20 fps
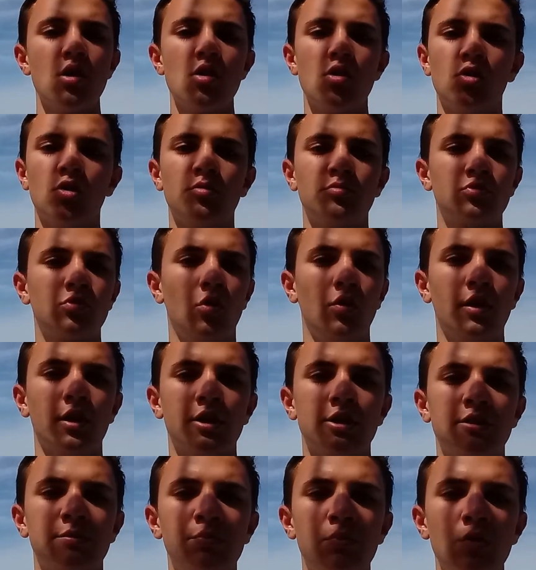or I'm trolling
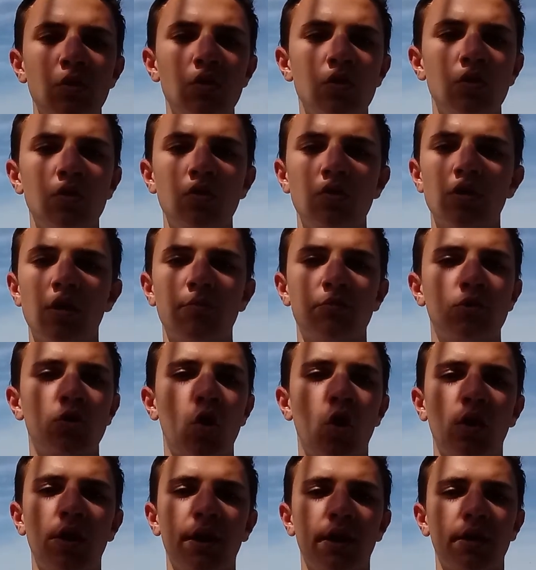a spoon, I'm
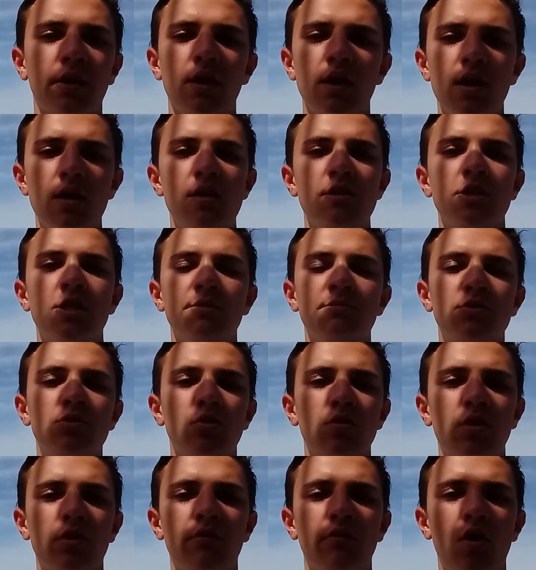trolling some
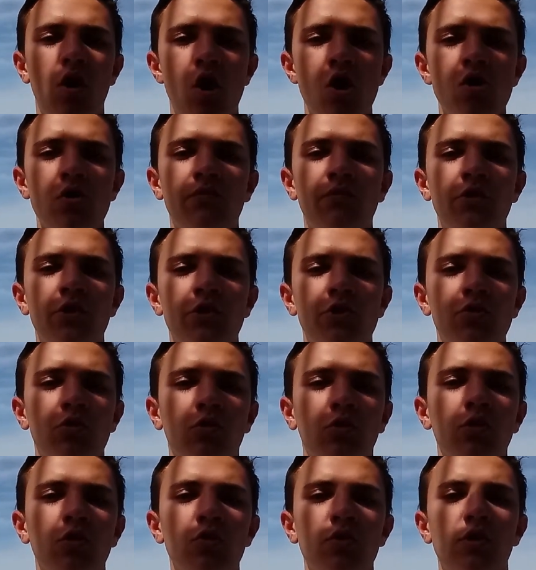sort of artificial
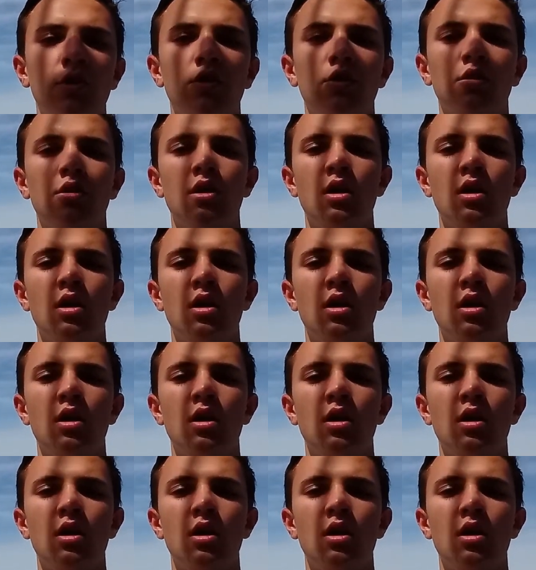lure